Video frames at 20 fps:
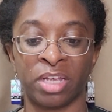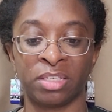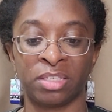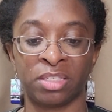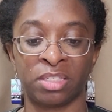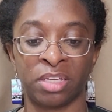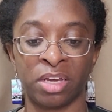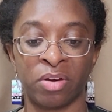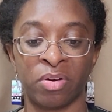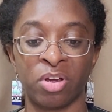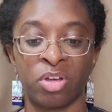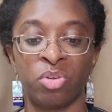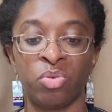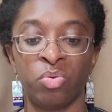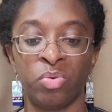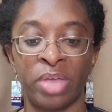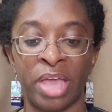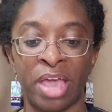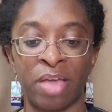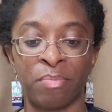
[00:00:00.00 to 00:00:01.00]
and Sarah,
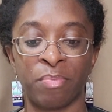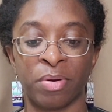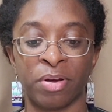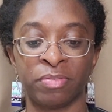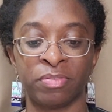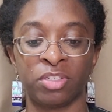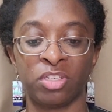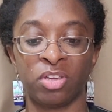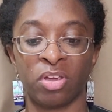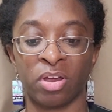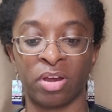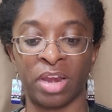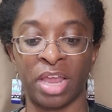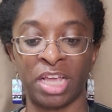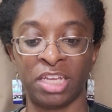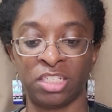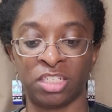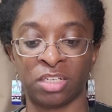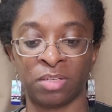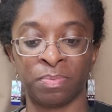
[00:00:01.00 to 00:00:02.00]
who gave birth to your
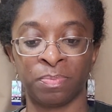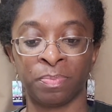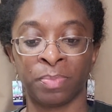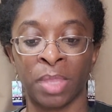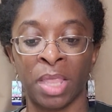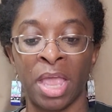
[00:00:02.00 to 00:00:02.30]
nation.